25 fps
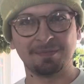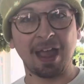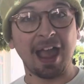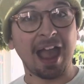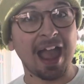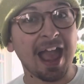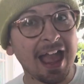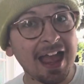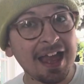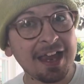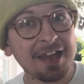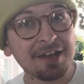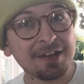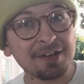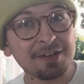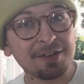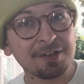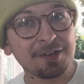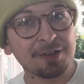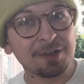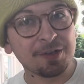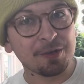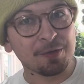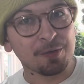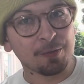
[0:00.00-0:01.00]
And
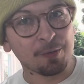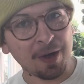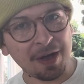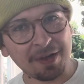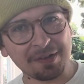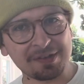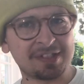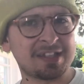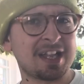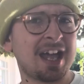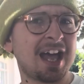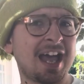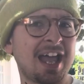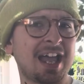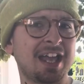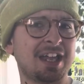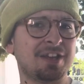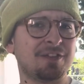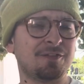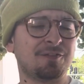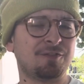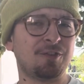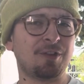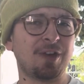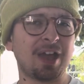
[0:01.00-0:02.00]
we're
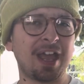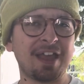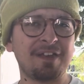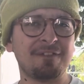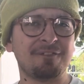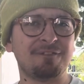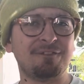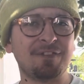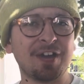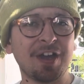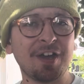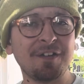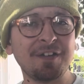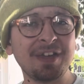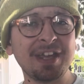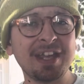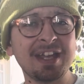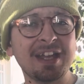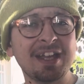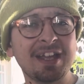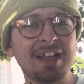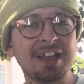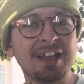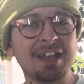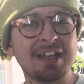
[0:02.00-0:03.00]
outside for a
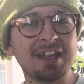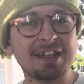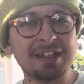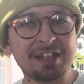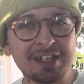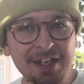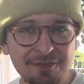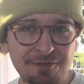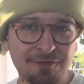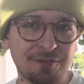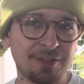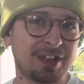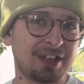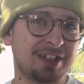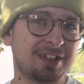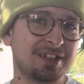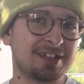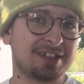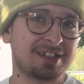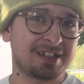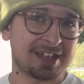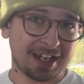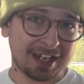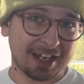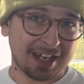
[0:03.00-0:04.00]
very different
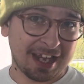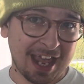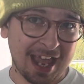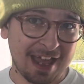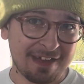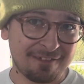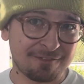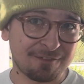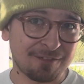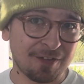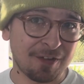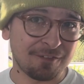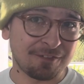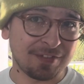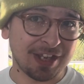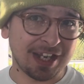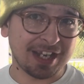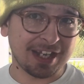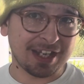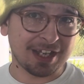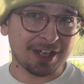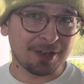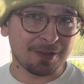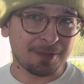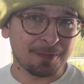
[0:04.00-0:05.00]
second half of our
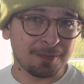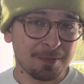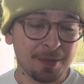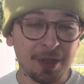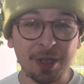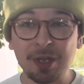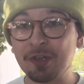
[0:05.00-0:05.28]
video.